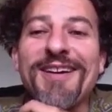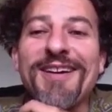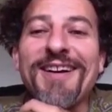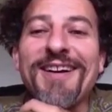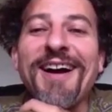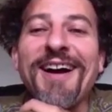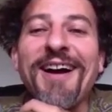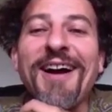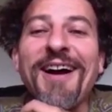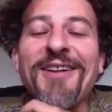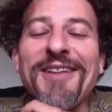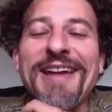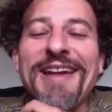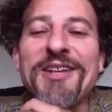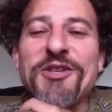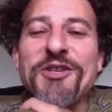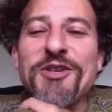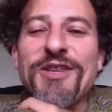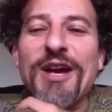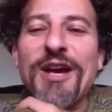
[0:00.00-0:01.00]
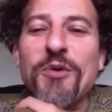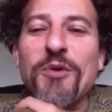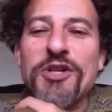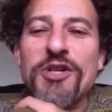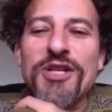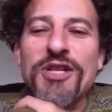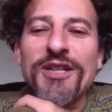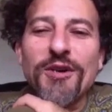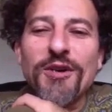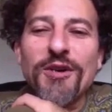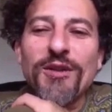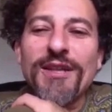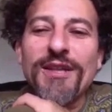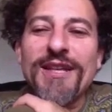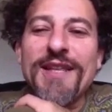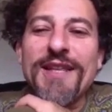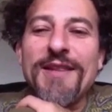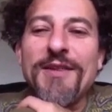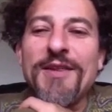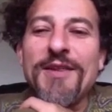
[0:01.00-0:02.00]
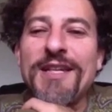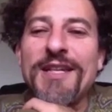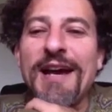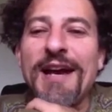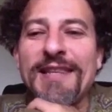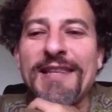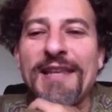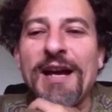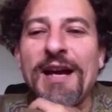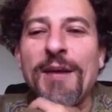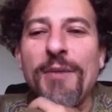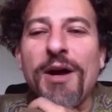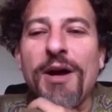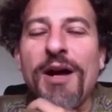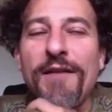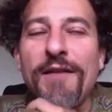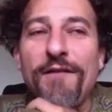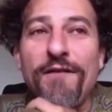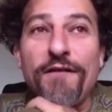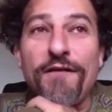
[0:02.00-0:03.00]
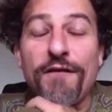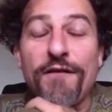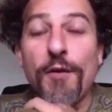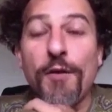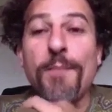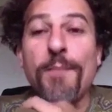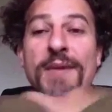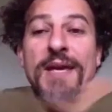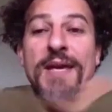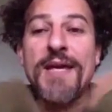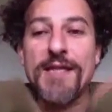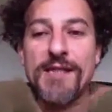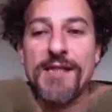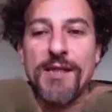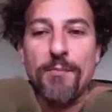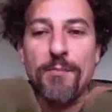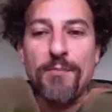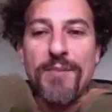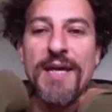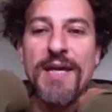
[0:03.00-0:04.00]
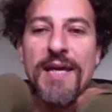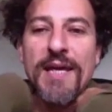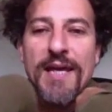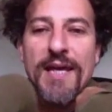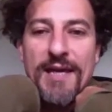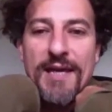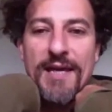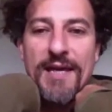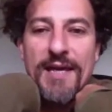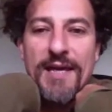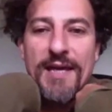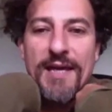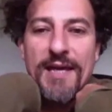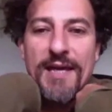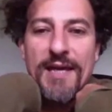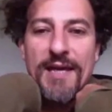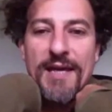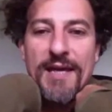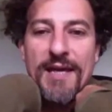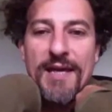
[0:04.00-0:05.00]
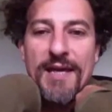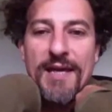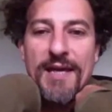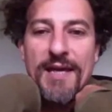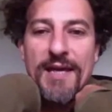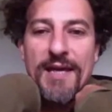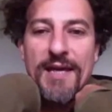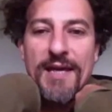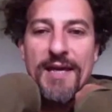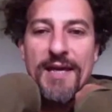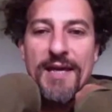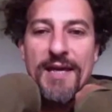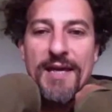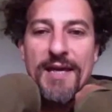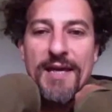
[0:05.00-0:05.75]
it, I'll answer that question literally. The diet that I'm on for me as a being is the best for